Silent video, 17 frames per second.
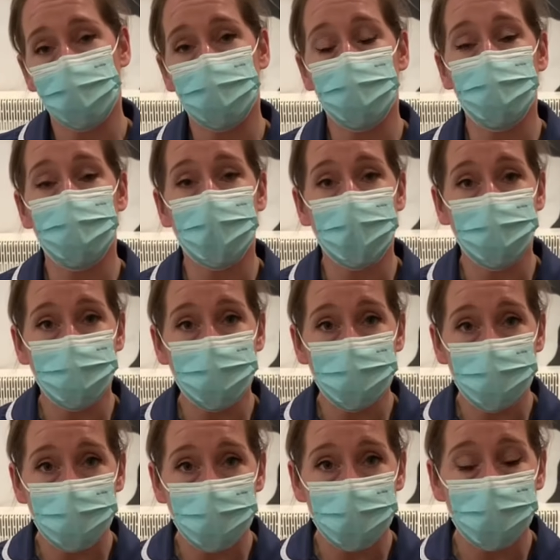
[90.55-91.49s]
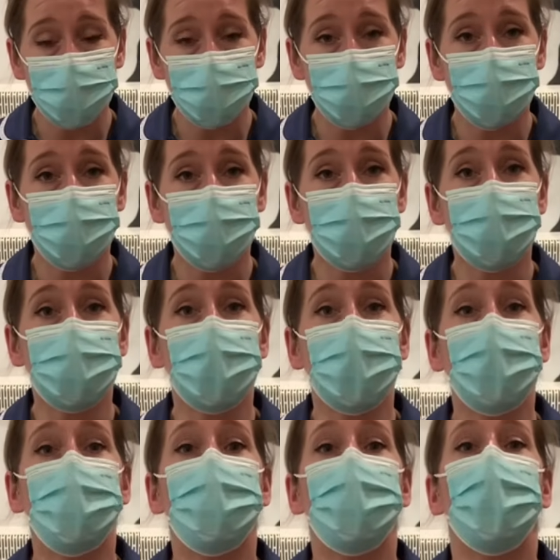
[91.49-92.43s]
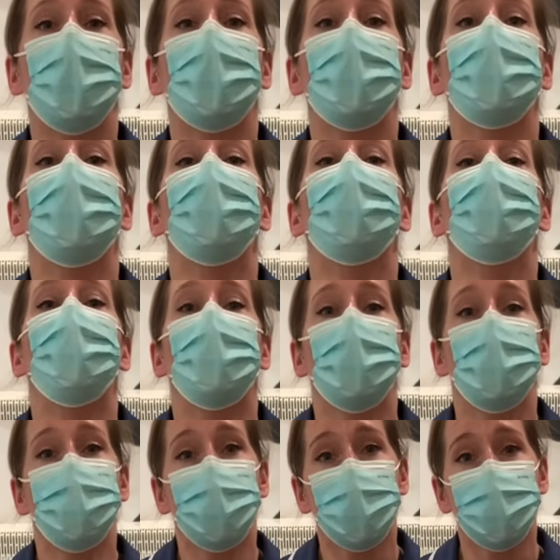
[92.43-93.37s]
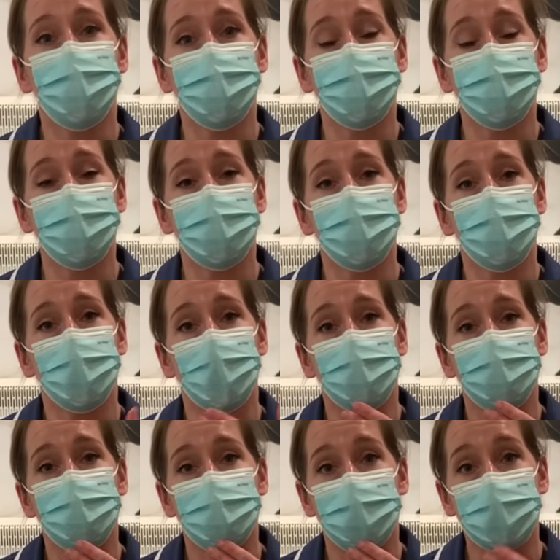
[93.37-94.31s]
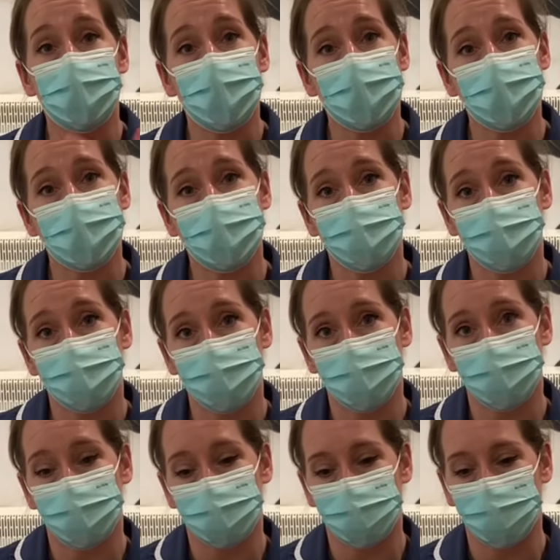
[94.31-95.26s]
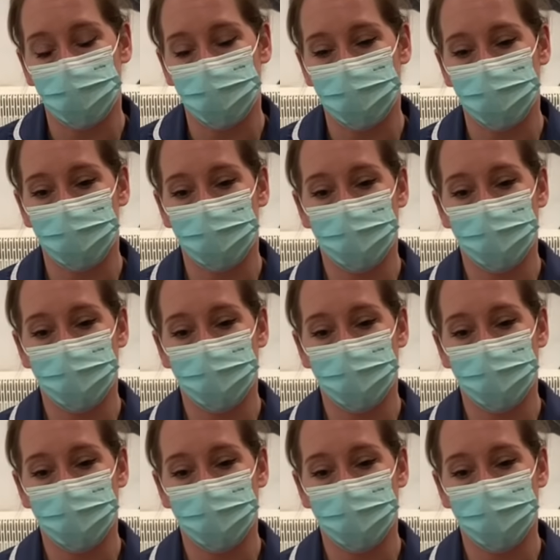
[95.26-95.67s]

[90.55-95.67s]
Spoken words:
so baby tilts his head back when he approaches the breast and leads with the chin.